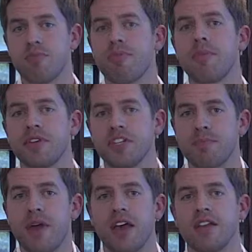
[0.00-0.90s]
We probably
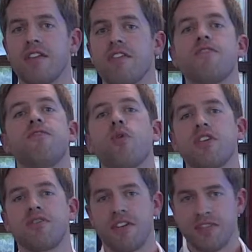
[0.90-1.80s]
spent 40,
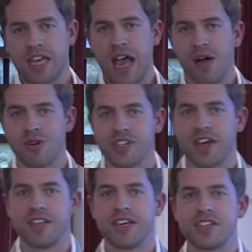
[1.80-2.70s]
50 hours
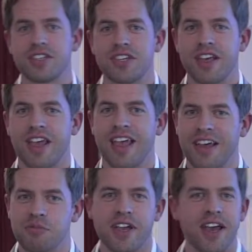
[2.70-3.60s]
on this.
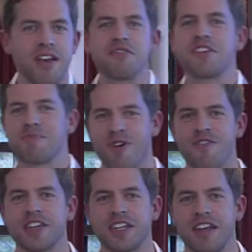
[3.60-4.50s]
And we had everything
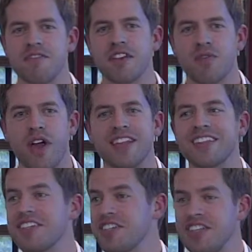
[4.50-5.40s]
perfect and everything right.
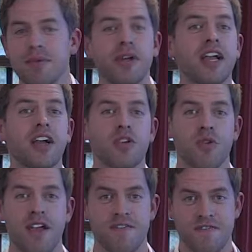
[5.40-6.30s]
This seemed like a
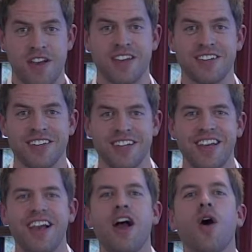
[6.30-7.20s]
great fit.
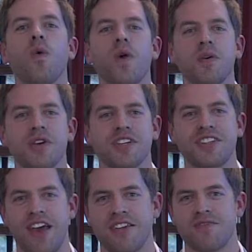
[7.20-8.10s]
We were
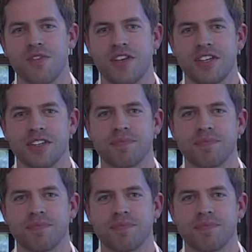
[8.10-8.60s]
excited for this.